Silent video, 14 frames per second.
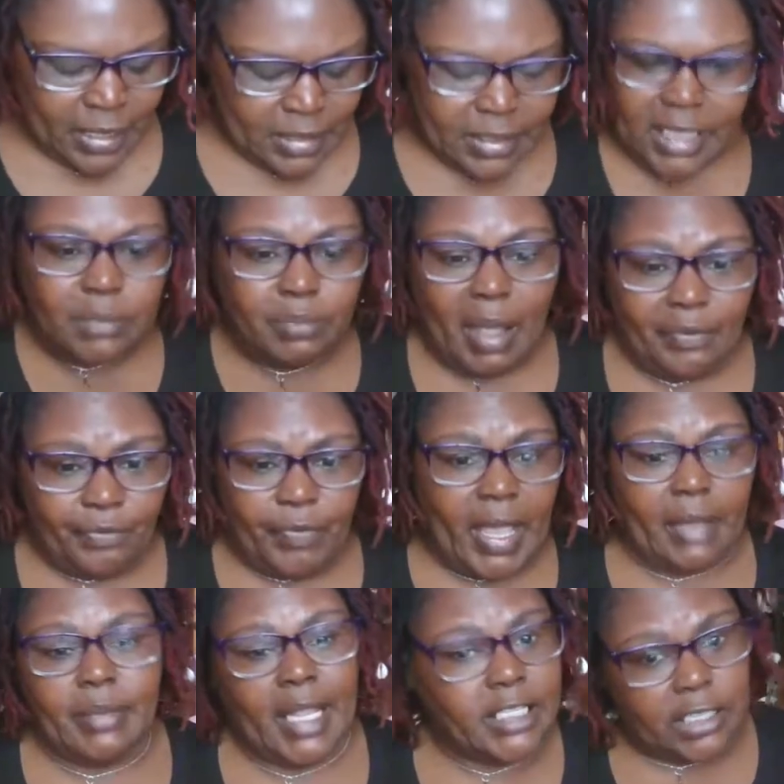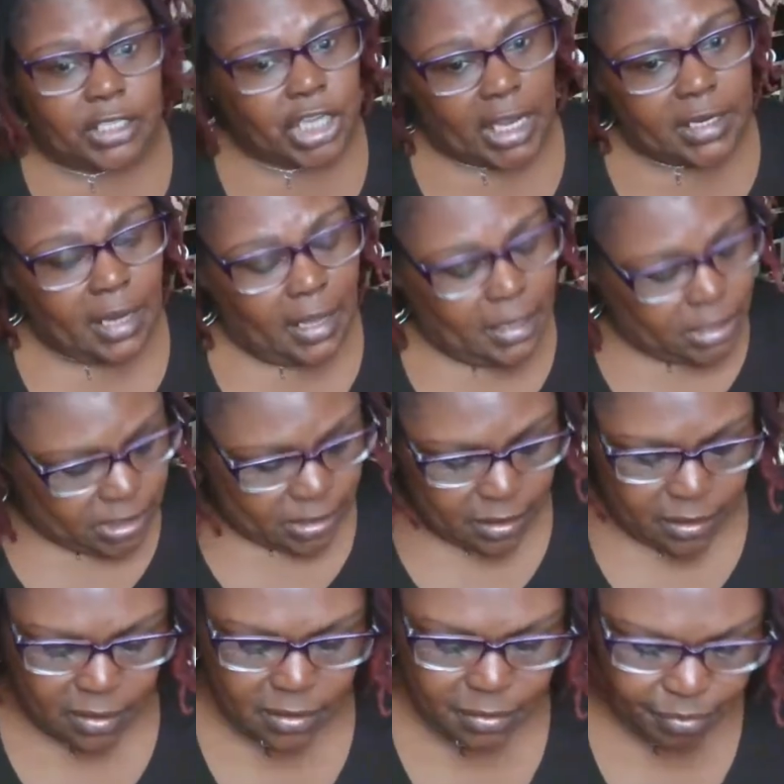That's my fan. That's the J Nation.
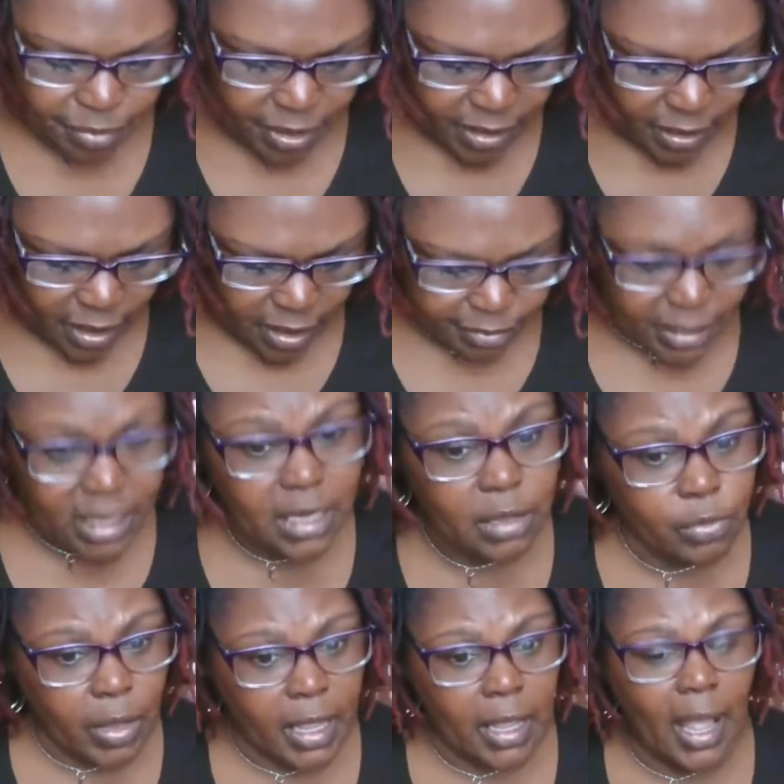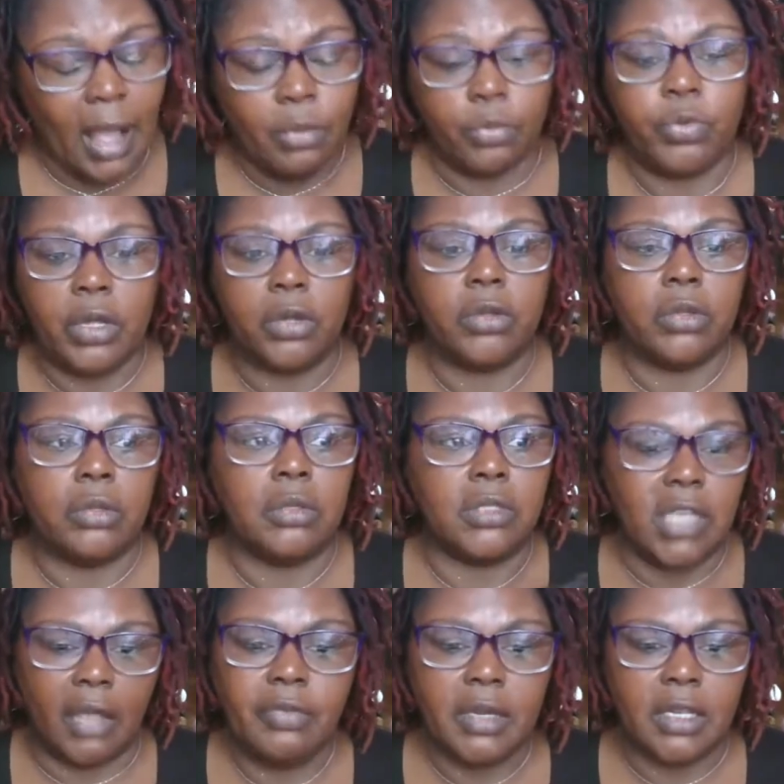But um, anyway, I will
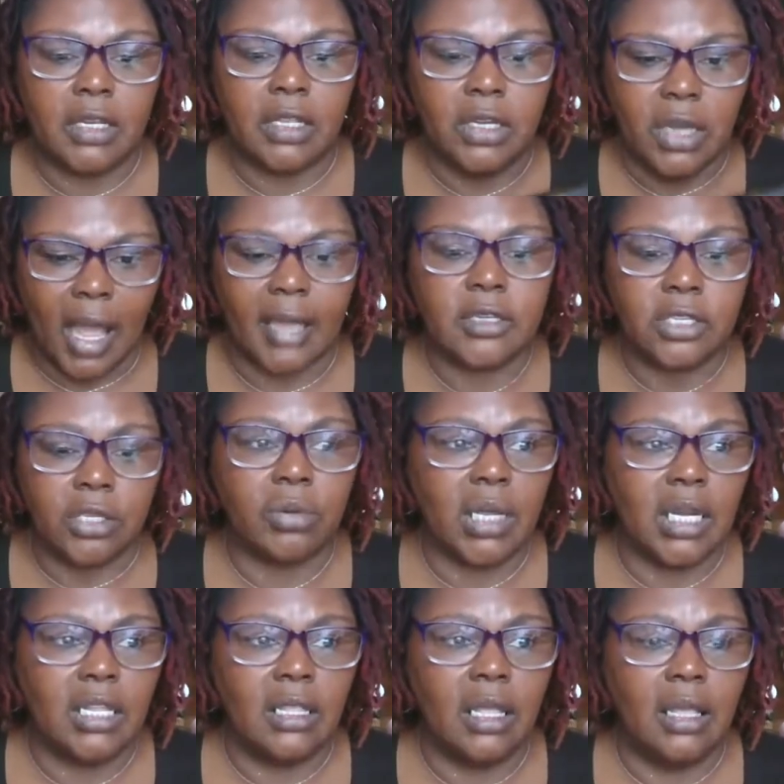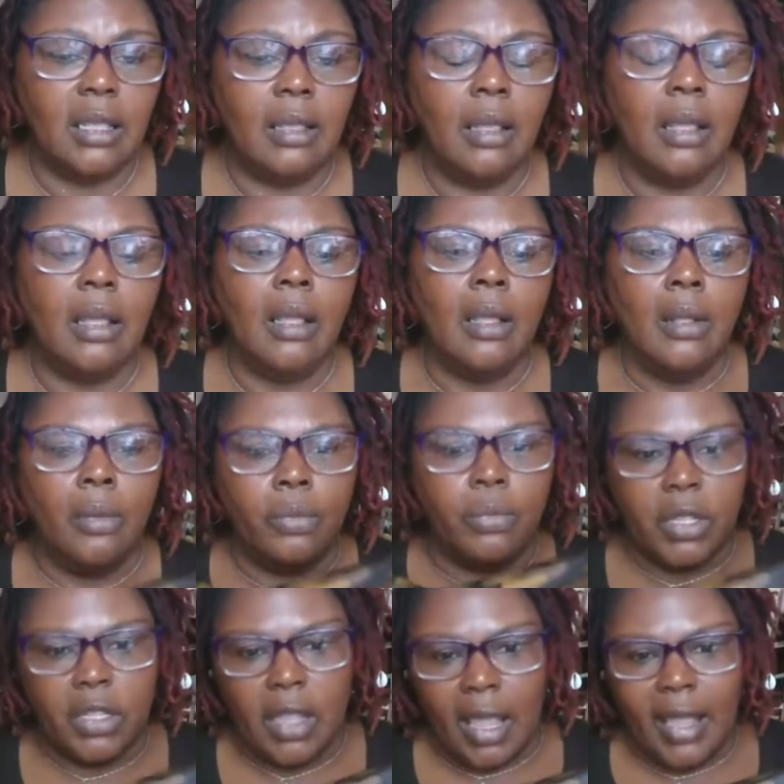definitely not do anything
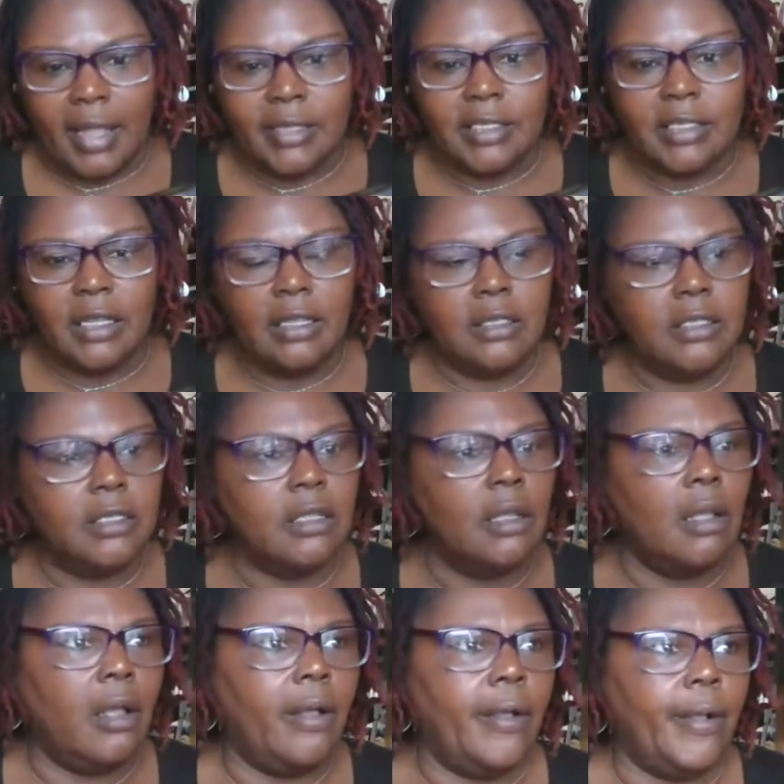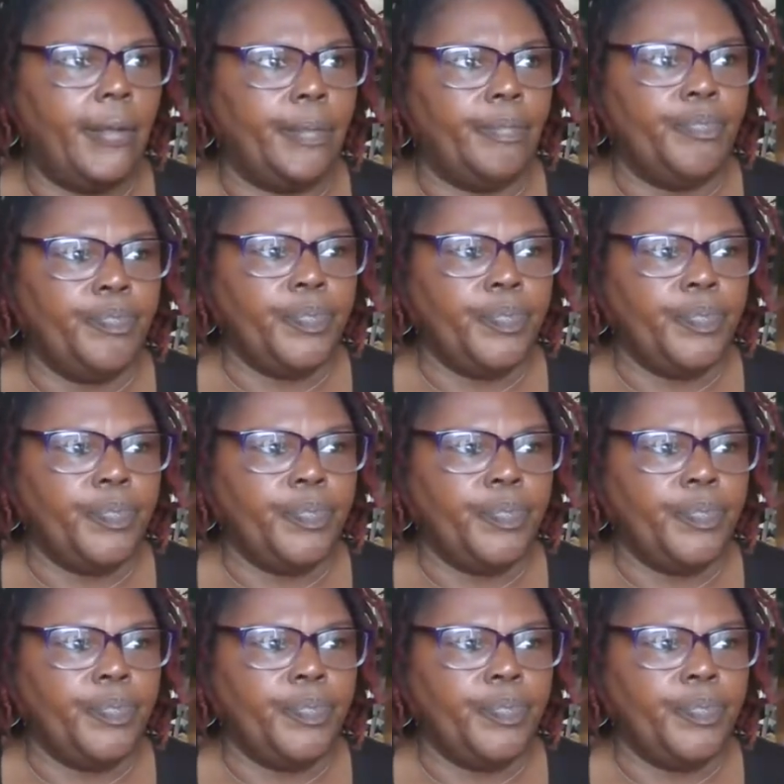with AdSense. Um,